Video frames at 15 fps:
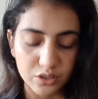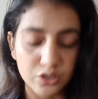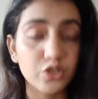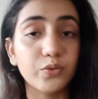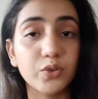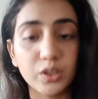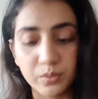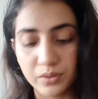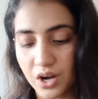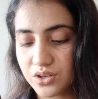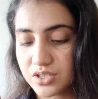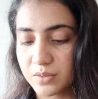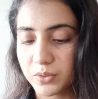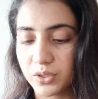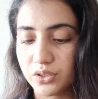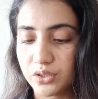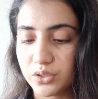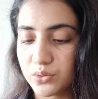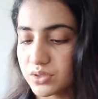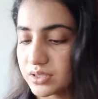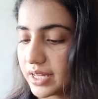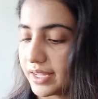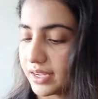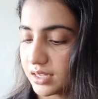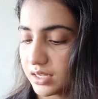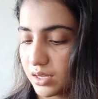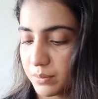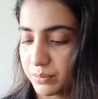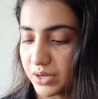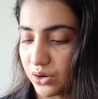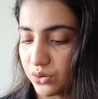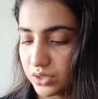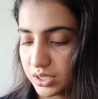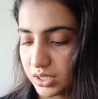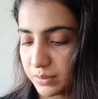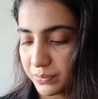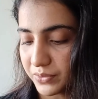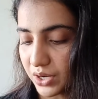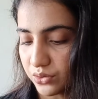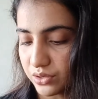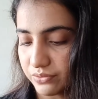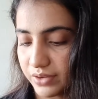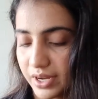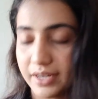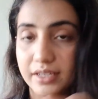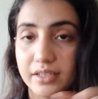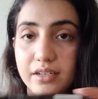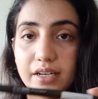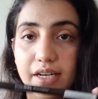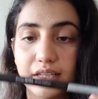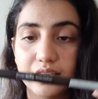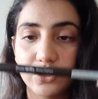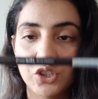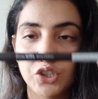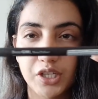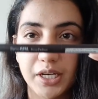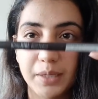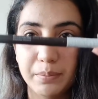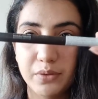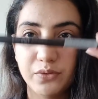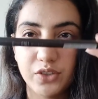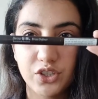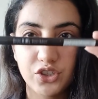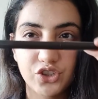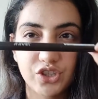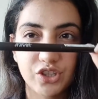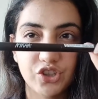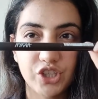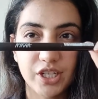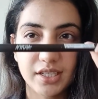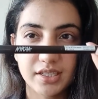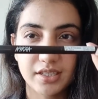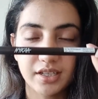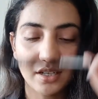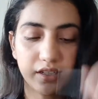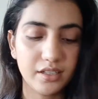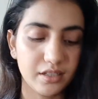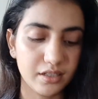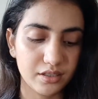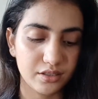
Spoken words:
So for the brows, I'm gonna use Nykaa Brow Girl Brow Definer in the shade Bewitched Chestnut.